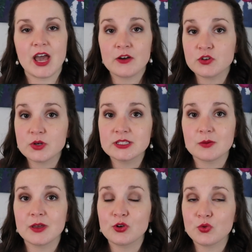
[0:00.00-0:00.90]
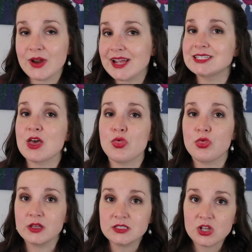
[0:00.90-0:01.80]
Afterwards, I'm like, great,
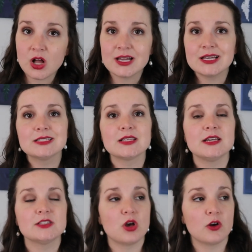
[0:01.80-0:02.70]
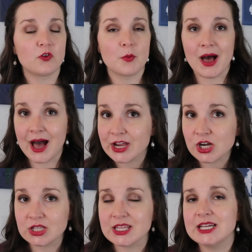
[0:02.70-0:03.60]
this song is a song from
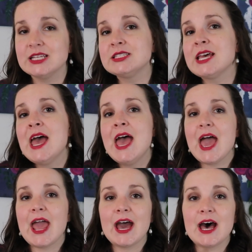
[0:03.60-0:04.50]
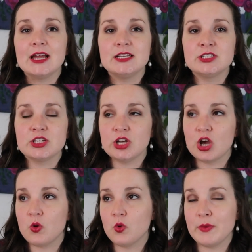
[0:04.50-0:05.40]
Ireland, and, you
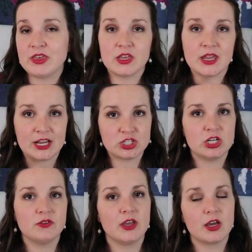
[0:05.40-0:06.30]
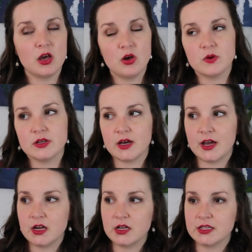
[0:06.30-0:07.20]
know, we'll make the connection of like, oh,
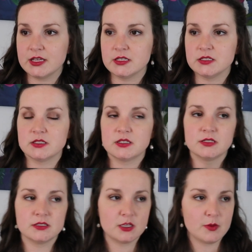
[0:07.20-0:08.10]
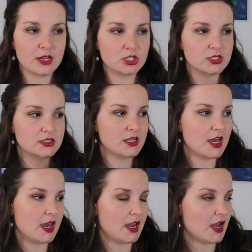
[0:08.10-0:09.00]
Ireland, St. Patrick's
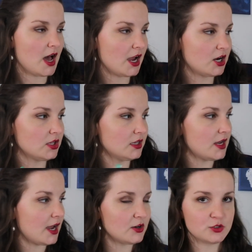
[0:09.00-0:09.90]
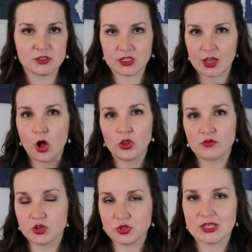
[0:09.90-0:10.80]
Day, Ireland, Irish music, like all
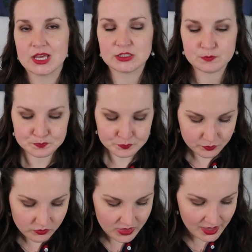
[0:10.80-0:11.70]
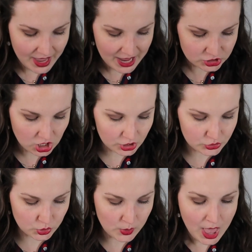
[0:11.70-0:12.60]
of those things, and talk
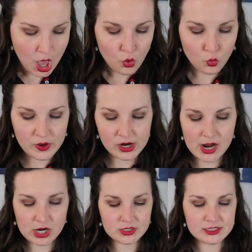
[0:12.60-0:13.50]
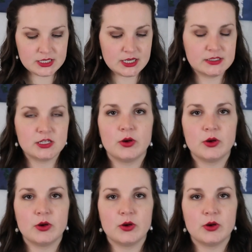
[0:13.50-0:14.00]
through where Ireland is.